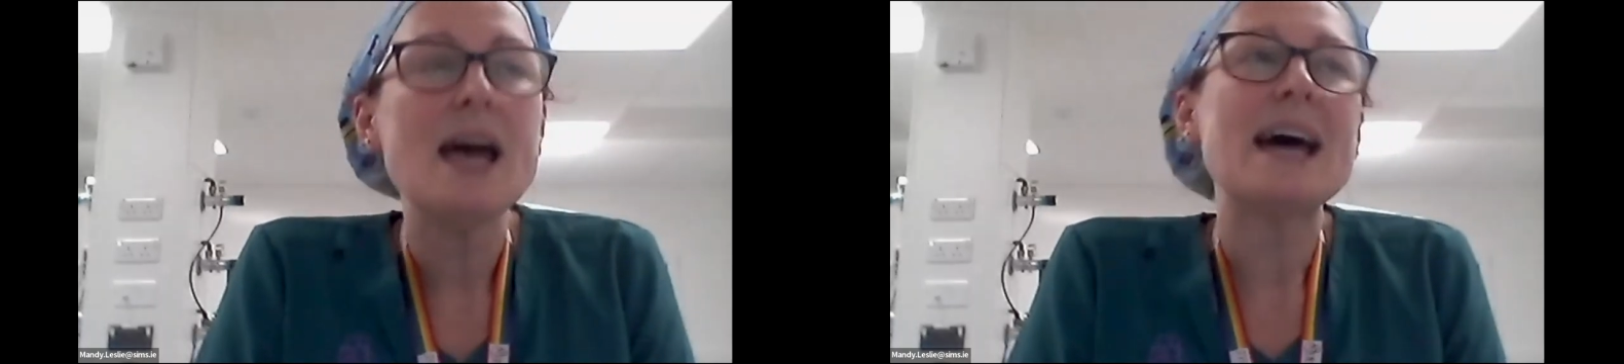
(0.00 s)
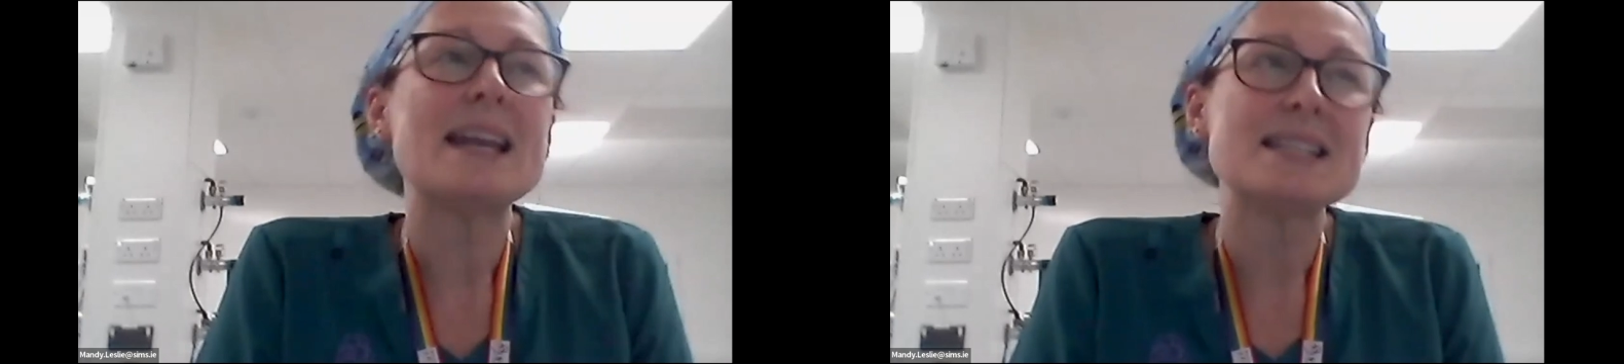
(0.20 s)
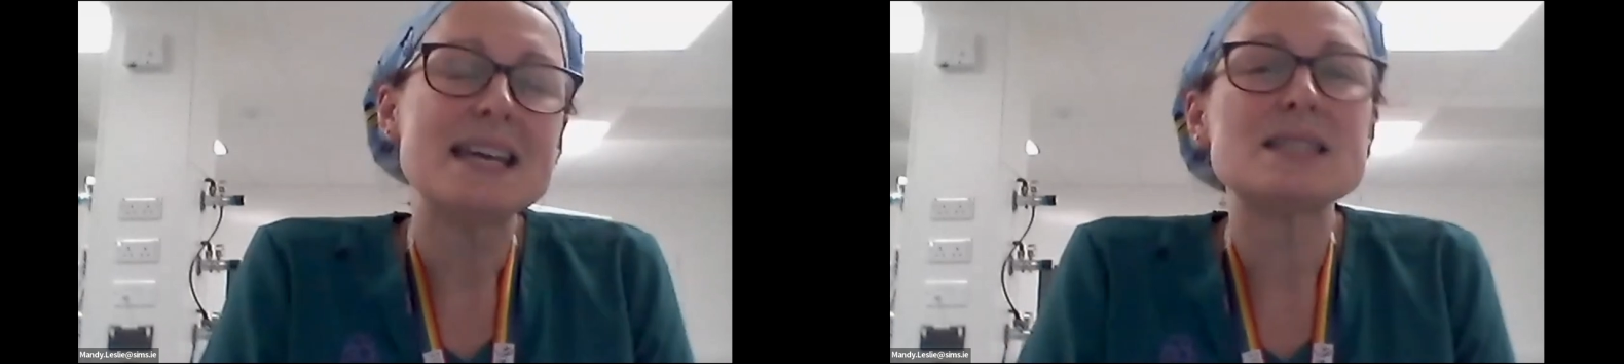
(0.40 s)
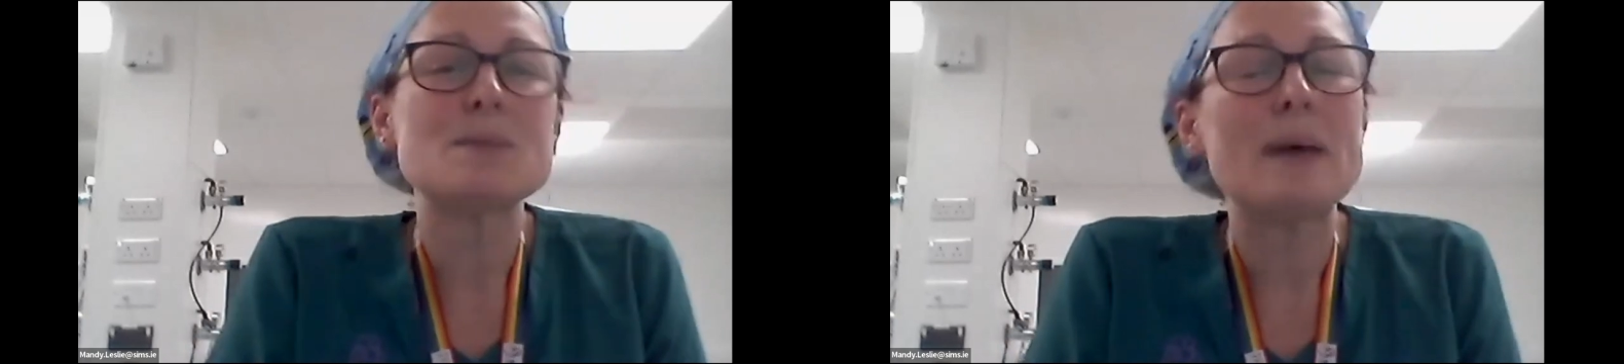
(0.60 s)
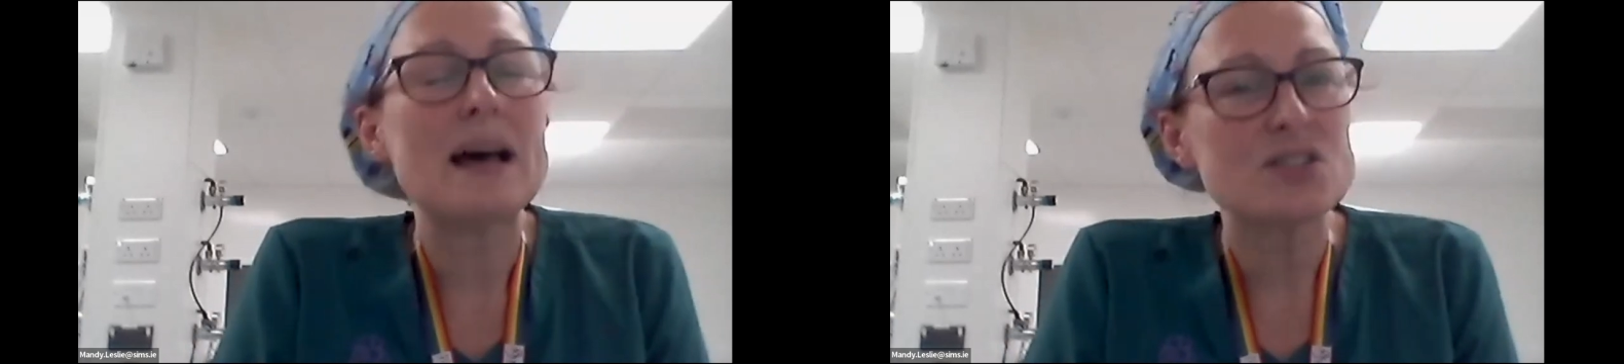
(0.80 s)
And it takes
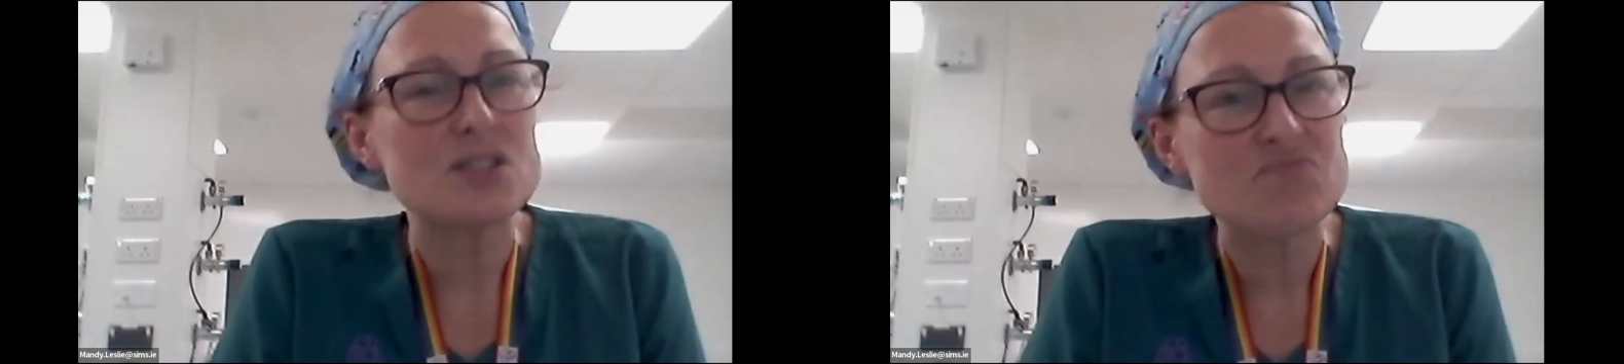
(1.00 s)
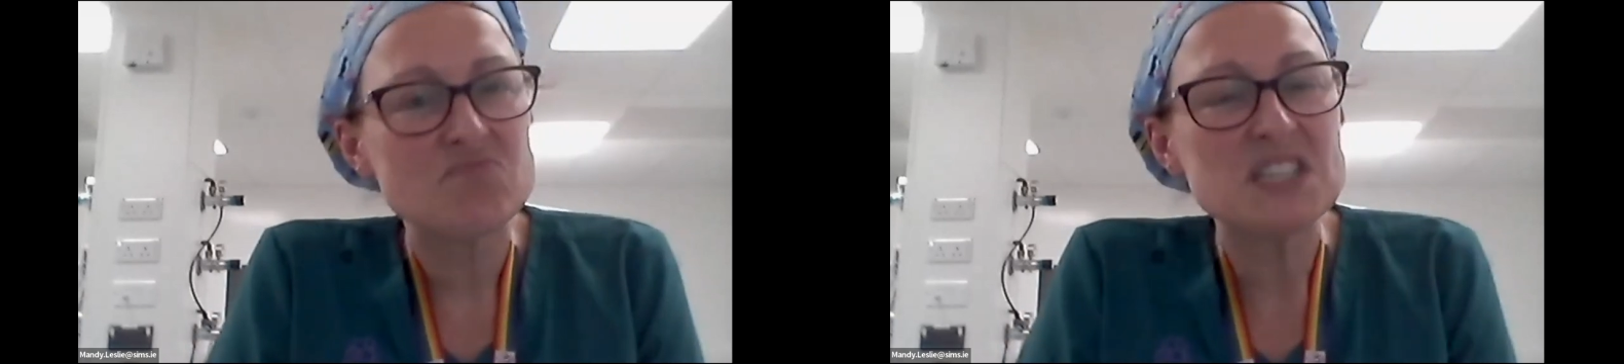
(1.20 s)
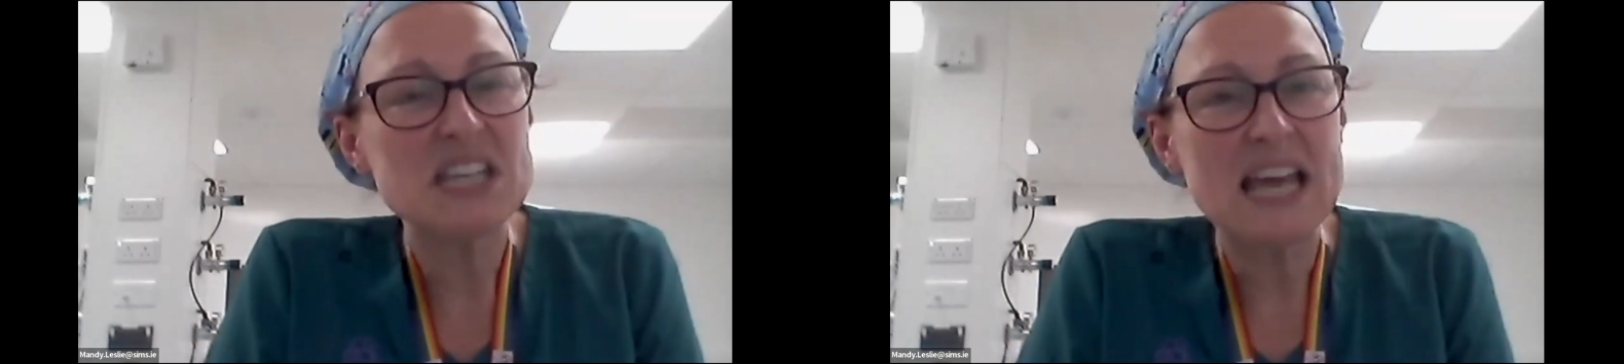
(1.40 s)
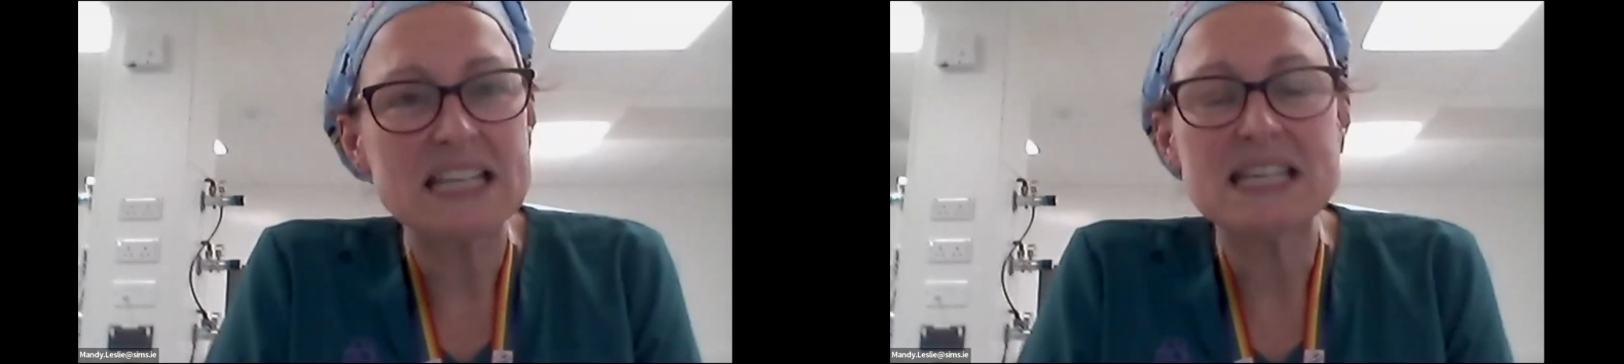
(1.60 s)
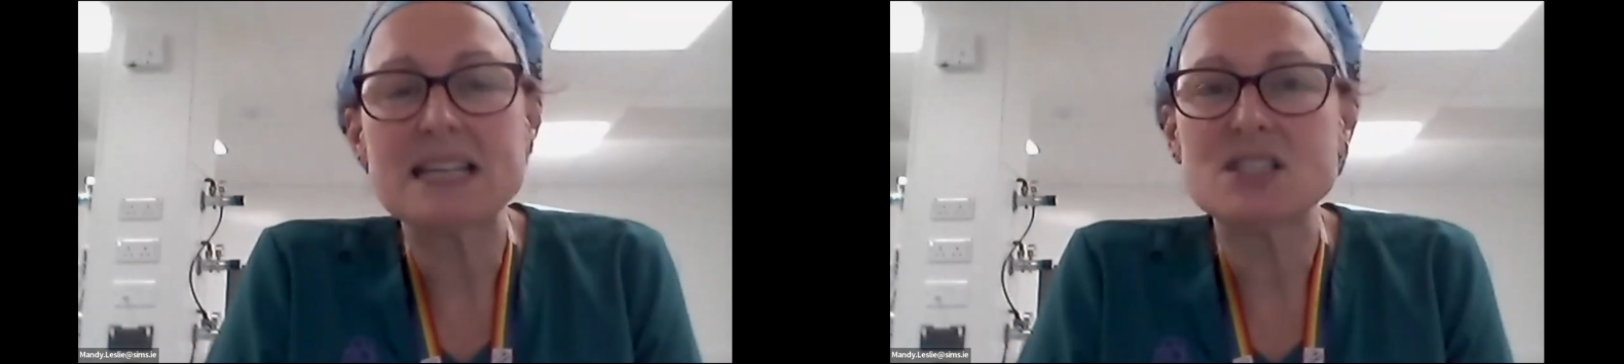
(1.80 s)
about 10
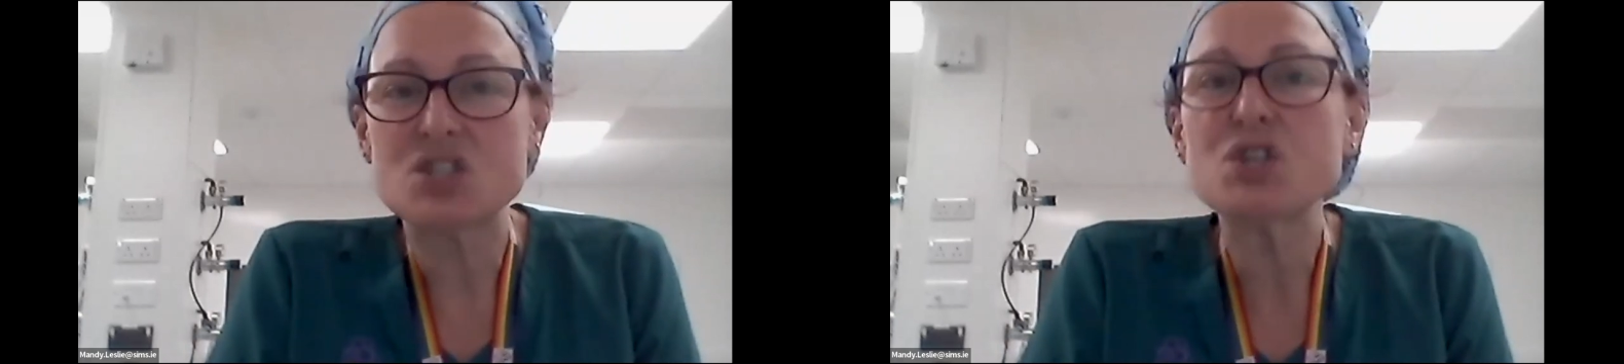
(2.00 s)
days to